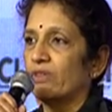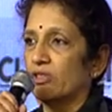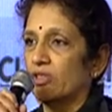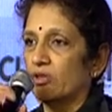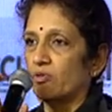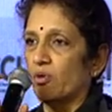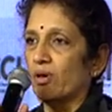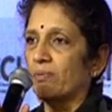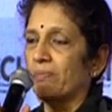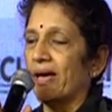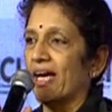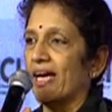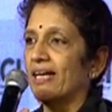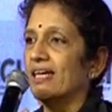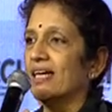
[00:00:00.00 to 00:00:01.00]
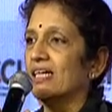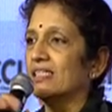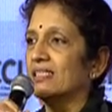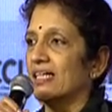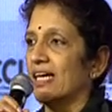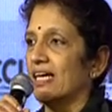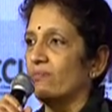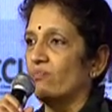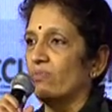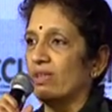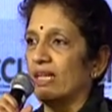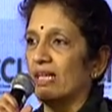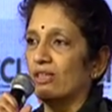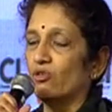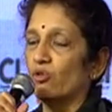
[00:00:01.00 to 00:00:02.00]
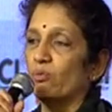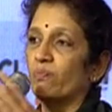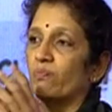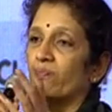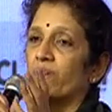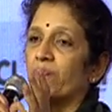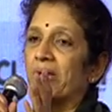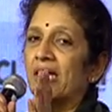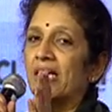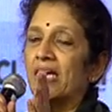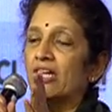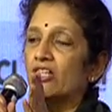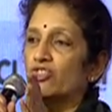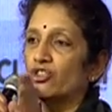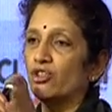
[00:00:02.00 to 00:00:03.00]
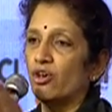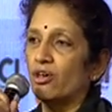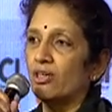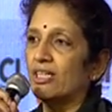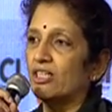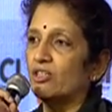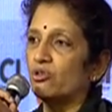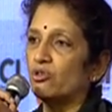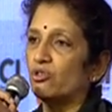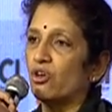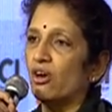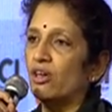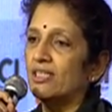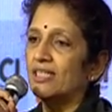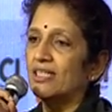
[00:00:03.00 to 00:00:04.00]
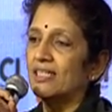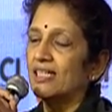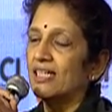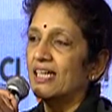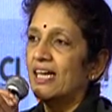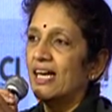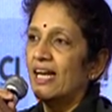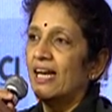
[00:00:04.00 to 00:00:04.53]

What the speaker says: This is what my idea is. So making sure that you draw the